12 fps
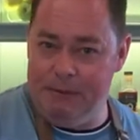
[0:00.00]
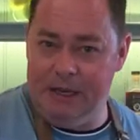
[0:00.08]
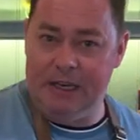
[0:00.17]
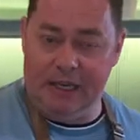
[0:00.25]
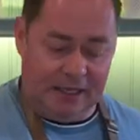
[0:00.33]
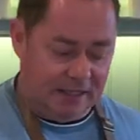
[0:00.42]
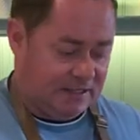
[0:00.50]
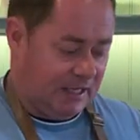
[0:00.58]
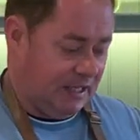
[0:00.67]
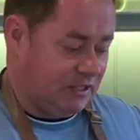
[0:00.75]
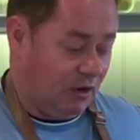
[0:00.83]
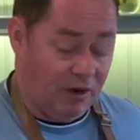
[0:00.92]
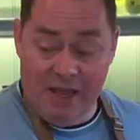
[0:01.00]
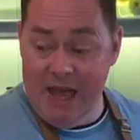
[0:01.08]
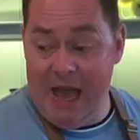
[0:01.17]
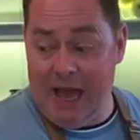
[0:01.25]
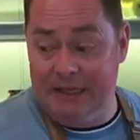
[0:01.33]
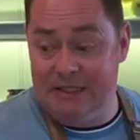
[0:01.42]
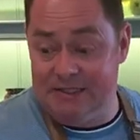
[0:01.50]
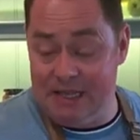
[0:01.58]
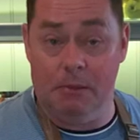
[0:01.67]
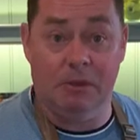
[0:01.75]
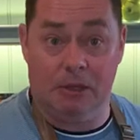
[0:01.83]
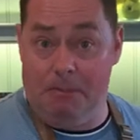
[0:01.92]
minute, I think it's nicer. And the
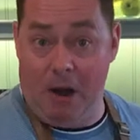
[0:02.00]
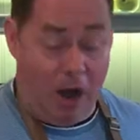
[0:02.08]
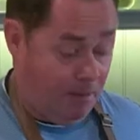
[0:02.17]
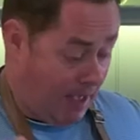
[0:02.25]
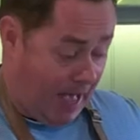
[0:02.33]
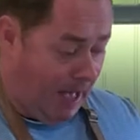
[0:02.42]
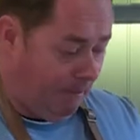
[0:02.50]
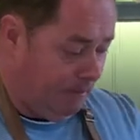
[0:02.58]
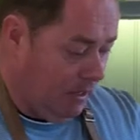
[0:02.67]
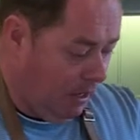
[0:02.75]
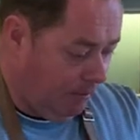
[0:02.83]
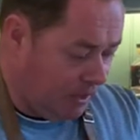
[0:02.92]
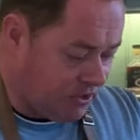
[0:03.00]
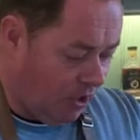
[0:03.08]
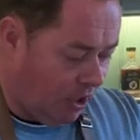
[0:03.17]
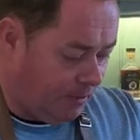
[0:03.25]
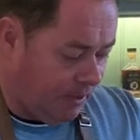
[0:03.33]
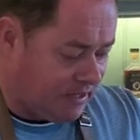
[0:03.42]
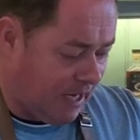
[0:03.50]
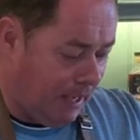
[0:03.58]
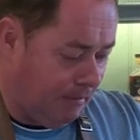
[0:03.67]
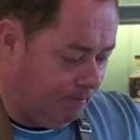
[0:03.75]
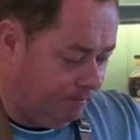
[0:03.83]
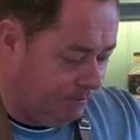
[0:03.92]
same with the parma ham. But it's all about
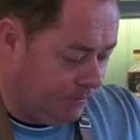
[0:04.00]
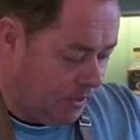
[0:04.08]
time.